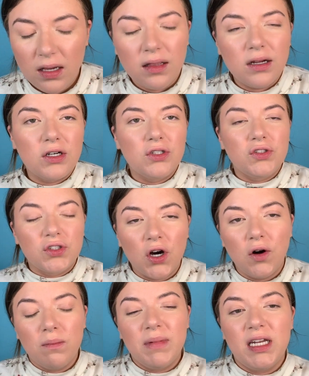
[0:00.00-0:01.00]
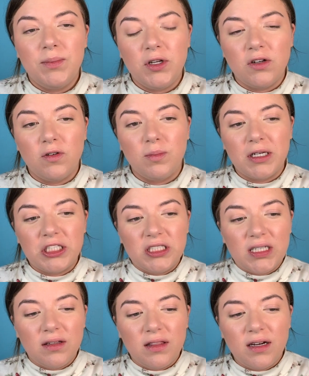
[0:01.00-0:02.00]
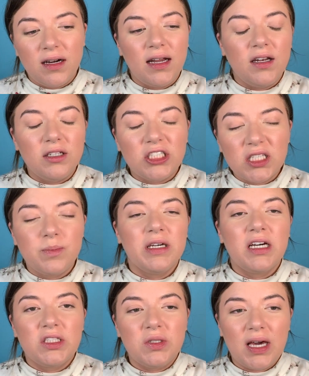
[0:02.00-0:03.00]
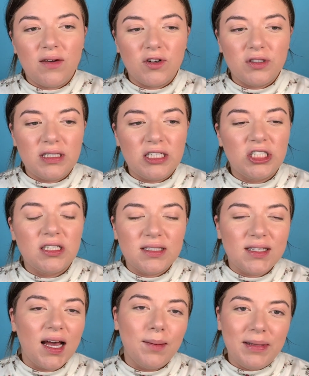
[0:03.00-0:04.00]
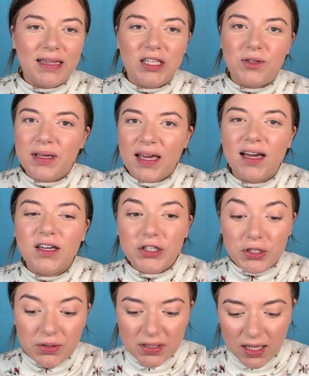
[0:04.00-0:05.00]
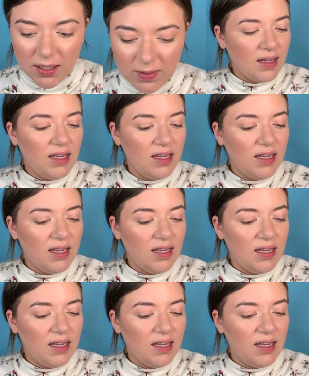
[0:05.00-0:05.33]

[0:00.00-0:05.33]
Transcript: There are so many beautiful blushes out there, and just because you have rosacea does not mean that you can't use them.